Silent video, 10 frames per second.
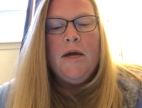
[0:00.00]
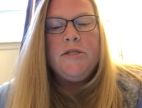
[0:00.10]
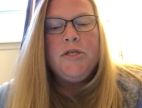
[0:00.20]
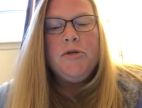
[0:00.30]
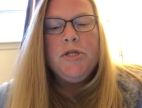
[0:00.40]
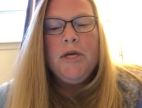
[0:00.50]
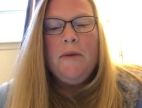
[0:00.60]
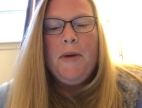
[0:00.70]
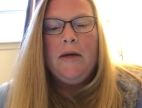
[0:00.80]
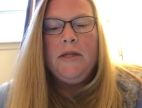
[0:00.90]
It's usually
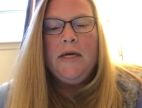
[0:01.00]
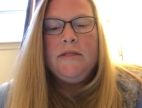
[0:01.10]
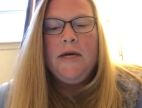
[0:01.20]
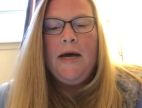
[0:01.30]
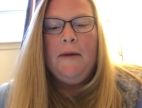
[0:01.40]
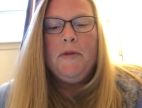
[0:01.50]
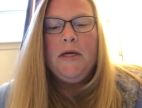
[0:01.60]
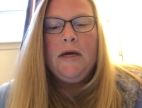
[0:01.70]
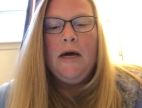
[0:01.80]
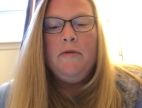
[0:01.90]
about that time
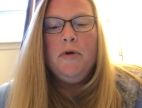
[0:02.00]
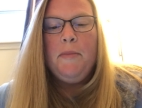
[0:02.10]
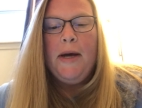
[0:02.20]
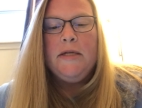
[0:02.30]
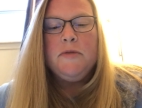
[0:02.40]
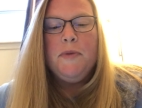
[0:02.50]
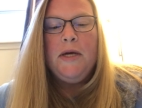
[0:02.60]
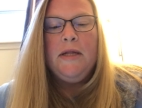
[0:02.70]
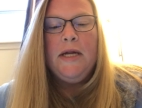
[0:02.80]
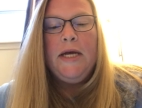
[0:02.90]
that God reminds
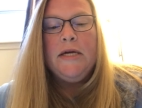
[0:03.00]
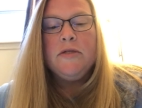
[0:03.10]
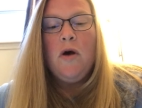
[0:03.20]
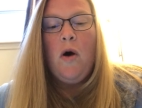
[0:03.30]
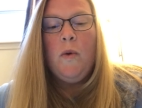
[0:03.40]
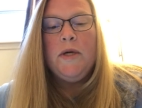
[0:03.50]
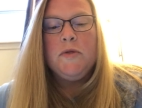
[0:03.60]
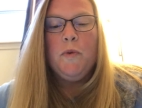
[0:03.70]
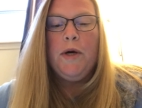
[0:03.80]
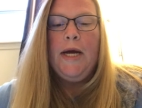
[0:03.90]
me that he is
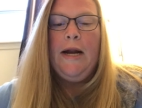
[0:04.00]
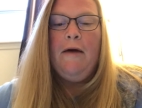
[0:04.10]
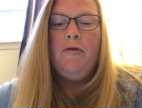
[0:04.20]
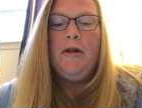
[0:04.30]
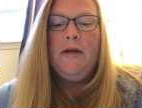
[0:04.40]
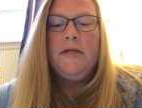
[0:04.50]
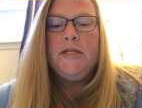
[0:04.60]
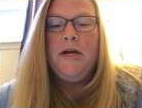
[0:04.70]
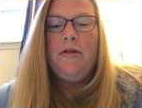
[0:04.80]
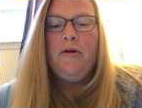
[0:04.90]
always working everything
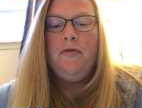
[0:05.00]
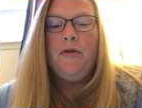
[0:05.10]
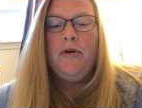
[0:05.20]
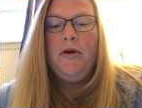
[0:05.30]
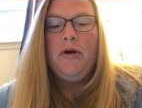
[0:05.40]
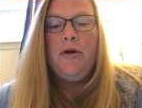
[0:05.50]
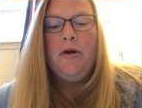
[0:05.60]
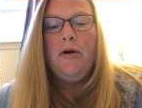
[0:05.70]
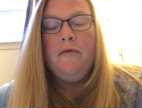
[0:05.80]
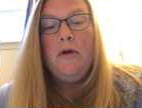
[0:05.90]
together for the
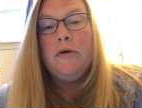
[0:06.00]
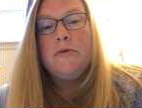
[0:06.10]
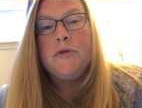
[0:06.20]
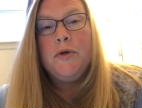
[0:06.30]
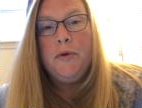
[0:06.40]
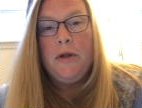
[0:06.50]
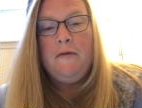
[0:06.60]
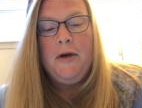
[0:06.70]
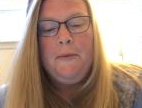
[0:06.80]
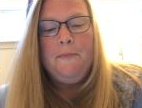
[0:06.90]
good of those who
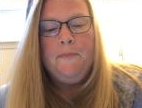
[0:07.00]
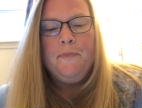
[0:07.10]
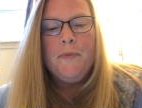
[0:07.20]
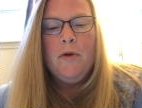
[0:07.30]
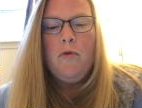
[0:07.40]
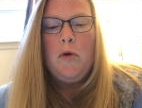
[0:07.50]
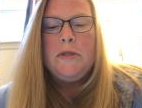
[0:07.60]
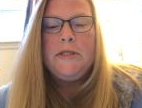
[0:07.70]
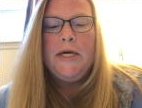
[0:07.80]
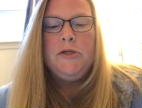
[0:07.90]
love him.
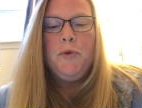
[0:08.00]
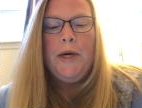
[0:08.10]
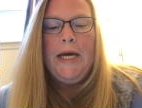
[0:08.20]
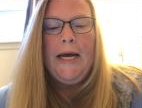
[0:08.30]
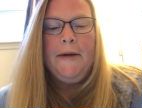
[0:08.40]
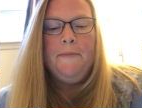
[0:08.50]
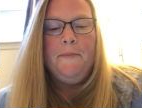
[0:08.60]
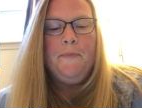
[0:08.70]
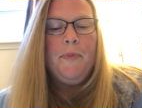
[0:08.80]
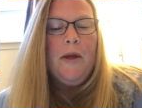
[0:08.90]
Romans eight twenty-eight.
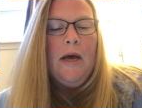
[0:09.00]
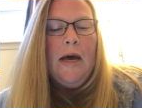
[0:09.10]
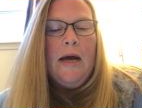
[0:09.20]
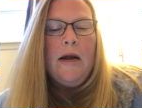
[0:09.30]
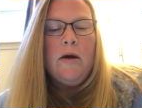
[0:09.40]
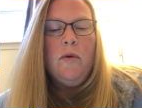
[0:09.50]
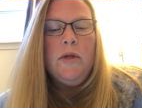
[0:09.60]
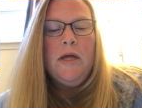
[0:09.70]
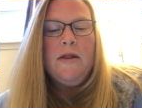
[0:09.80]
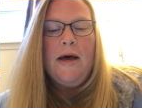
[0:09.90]
Not
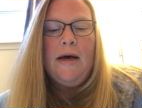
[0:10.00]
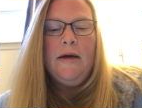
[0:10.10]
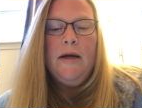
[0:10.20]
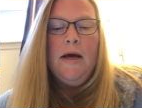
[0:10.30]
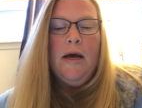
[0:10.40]
only that,